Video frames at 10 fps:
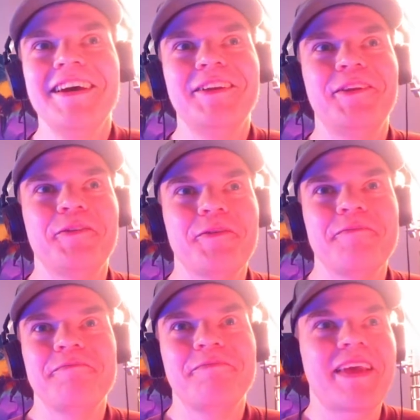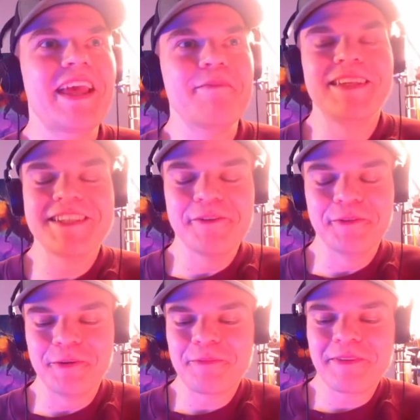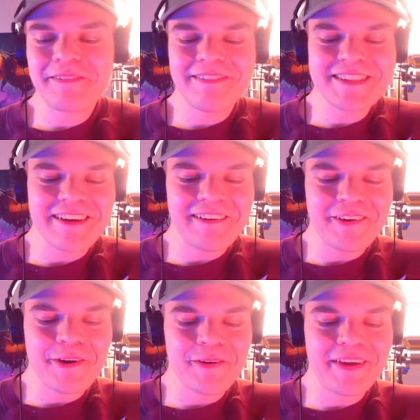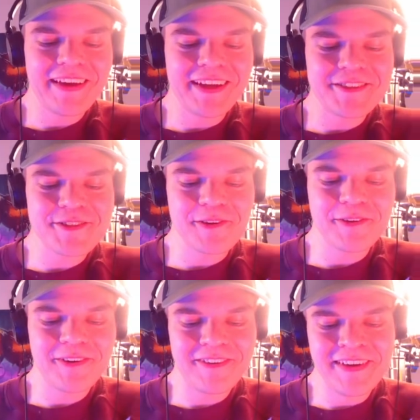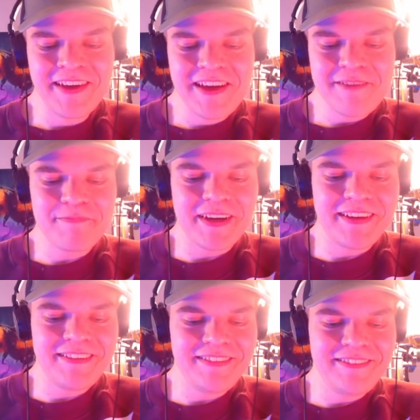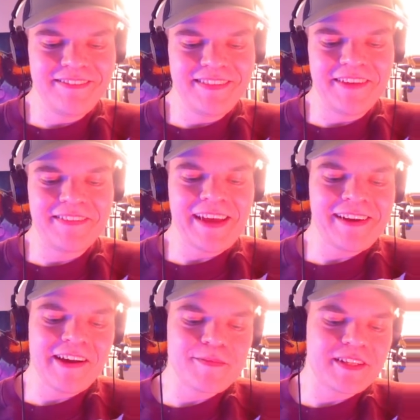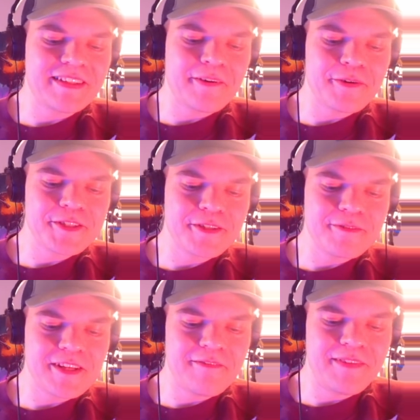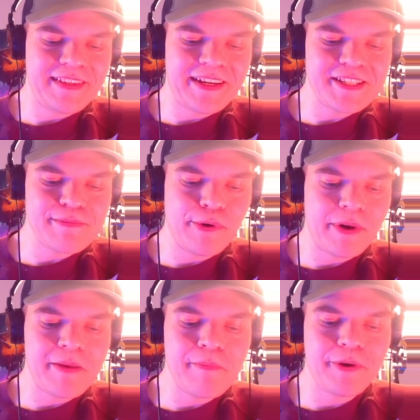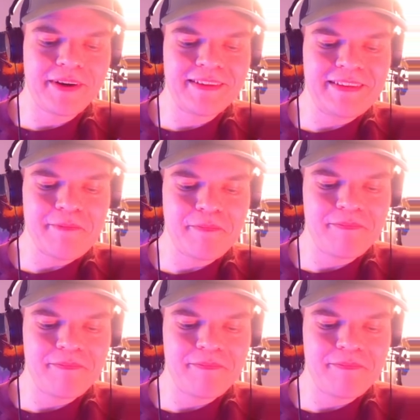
to keep this YouTube channel going and so on. But if that comes at the cost of something that is more important than